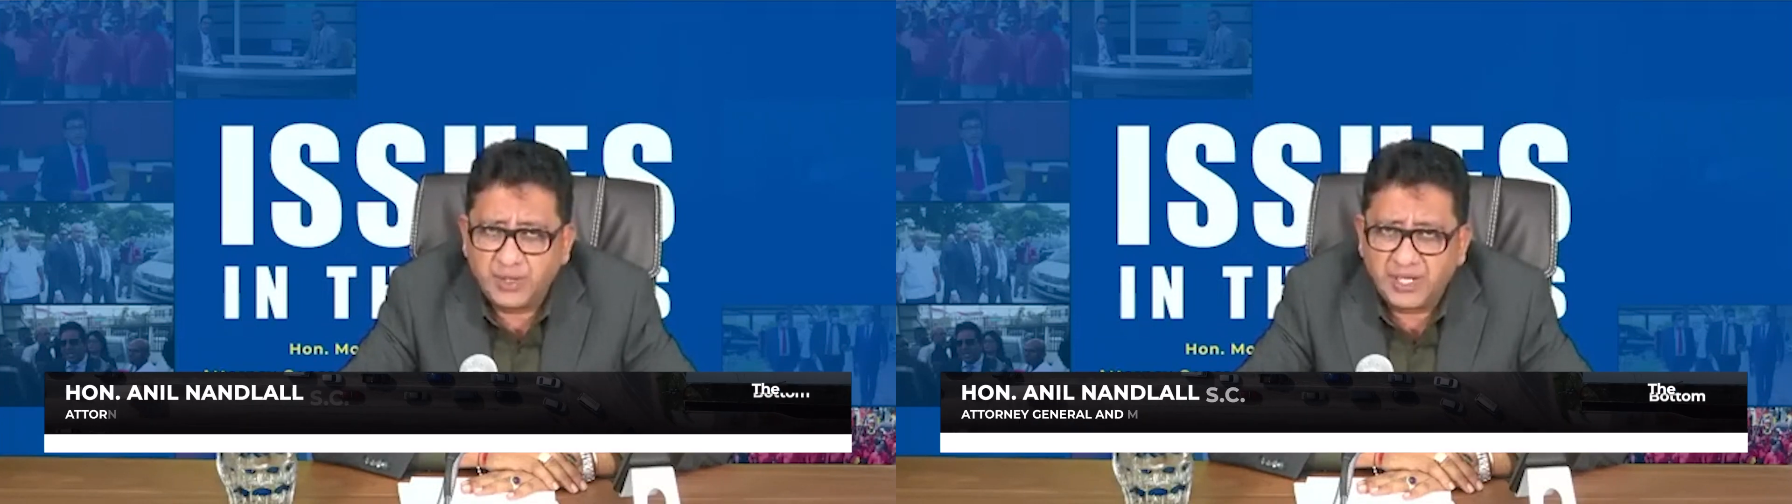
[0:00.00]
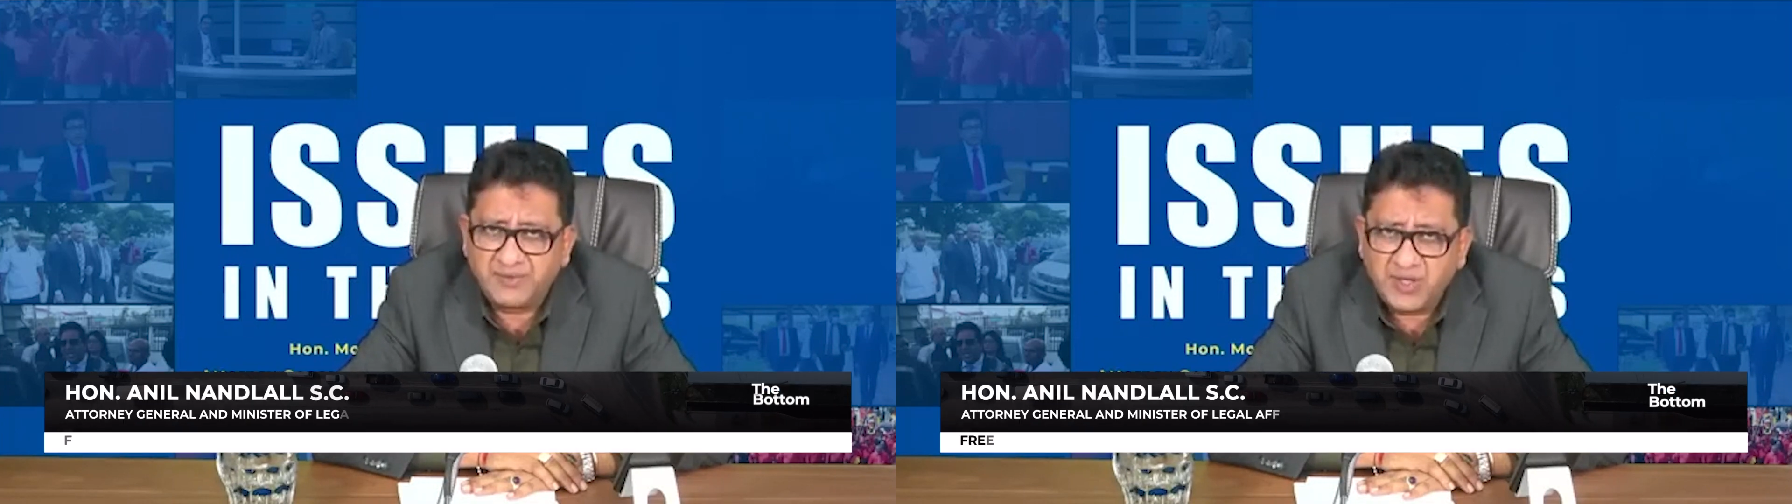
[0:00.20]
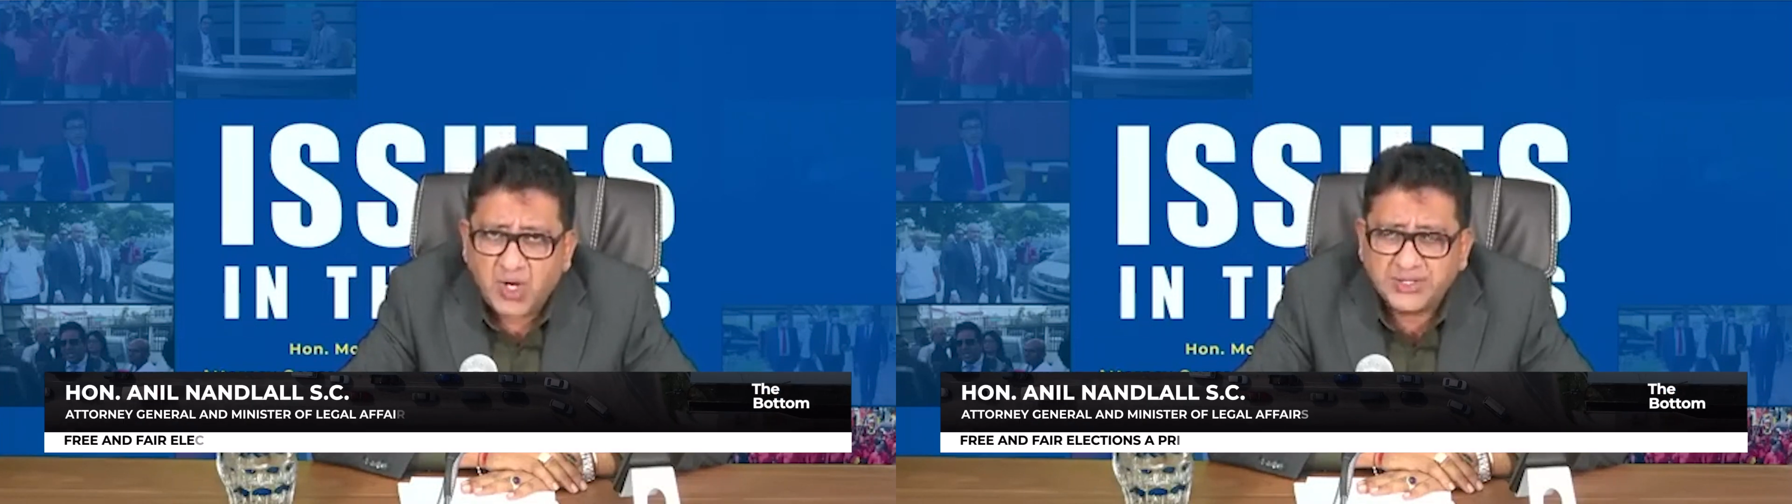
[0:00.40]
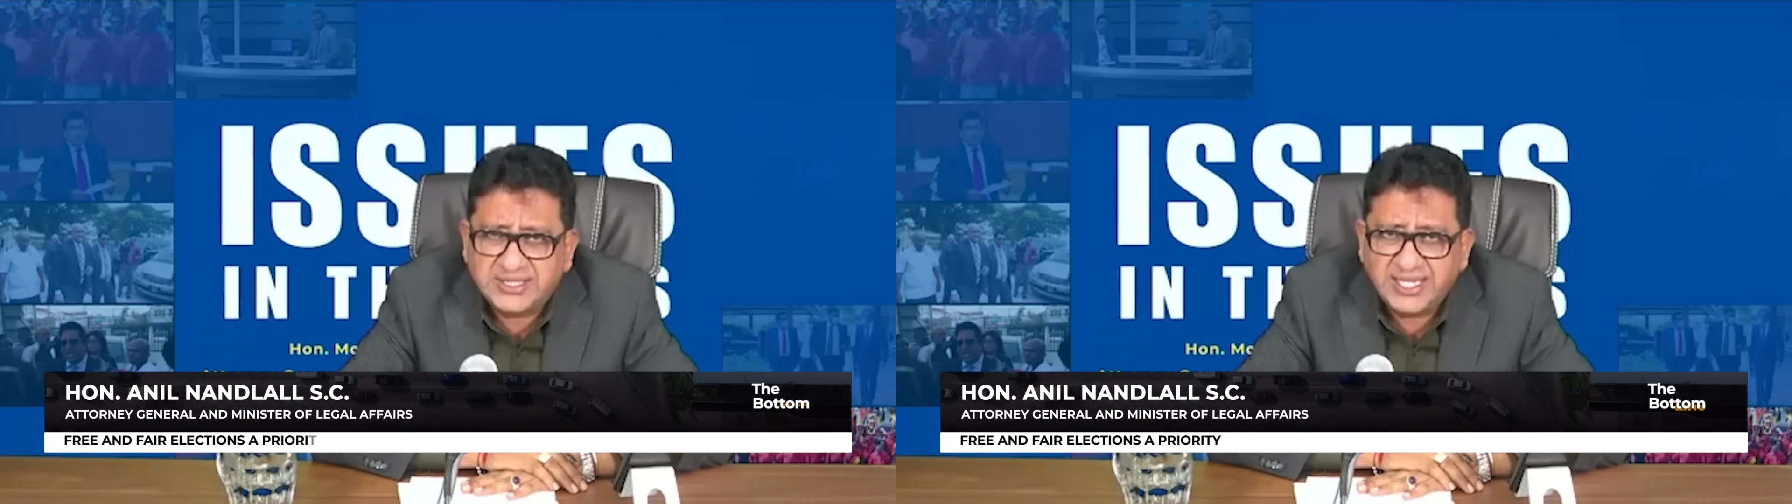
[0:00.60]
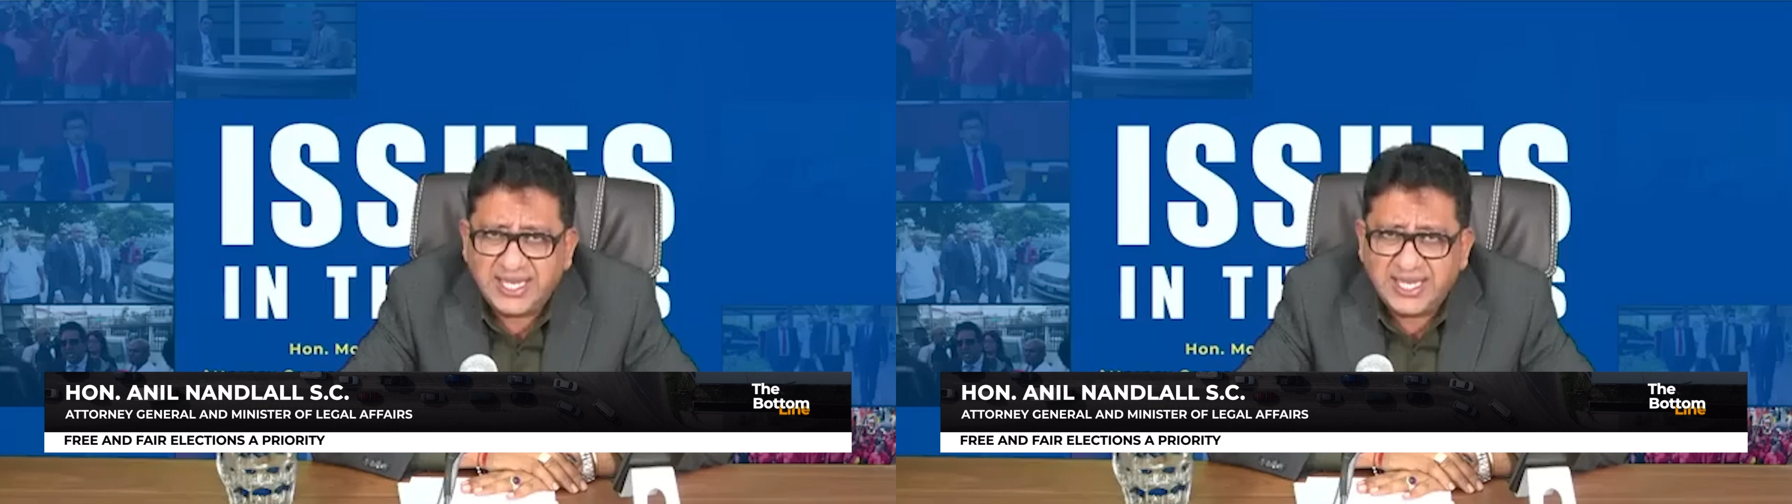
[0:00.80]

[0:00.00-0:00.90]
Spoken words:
have lost the